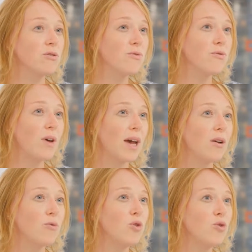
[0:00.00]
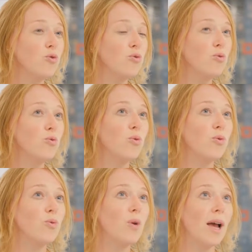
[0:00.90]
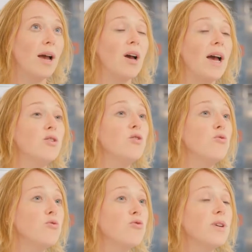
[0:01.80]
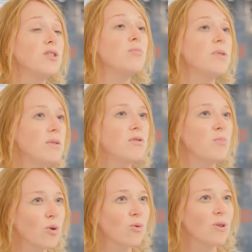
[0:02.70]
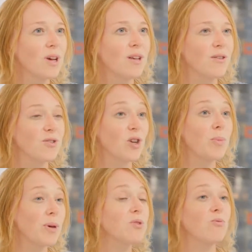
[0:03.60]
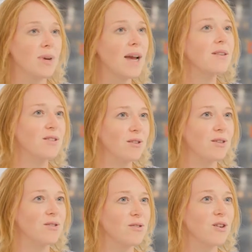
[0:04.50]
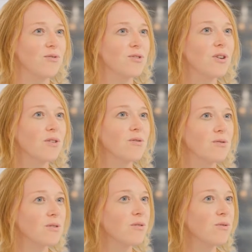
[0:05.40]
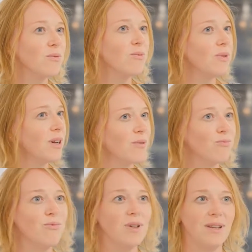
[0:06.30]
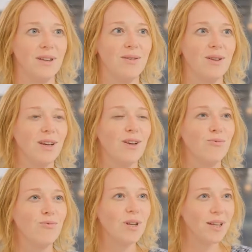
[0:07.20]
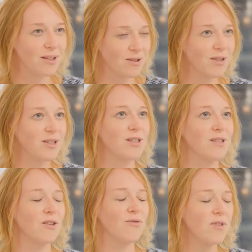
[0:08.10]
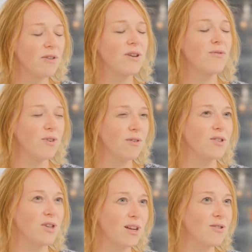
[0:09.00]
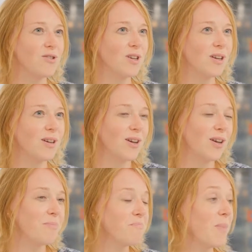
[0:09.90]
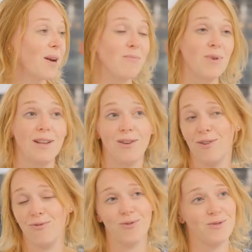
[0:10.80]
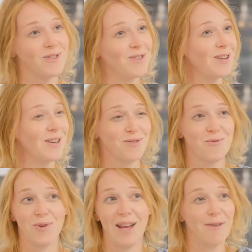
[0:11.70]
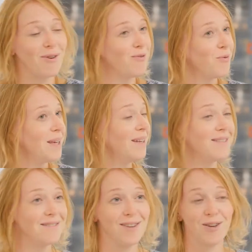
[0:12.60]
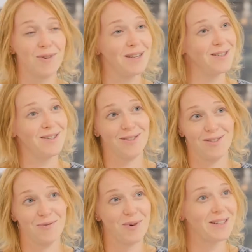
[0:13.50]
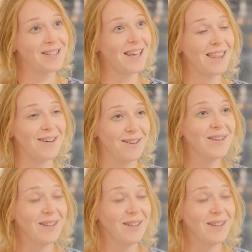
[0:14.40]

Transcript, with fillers: of how you, how you create a business model that's going to be able to react to this stuff. So, so yeah, really, really exciting stuff. Very, very challenging, um, and I'm really looking forward to the next one. However, we agree to to work together.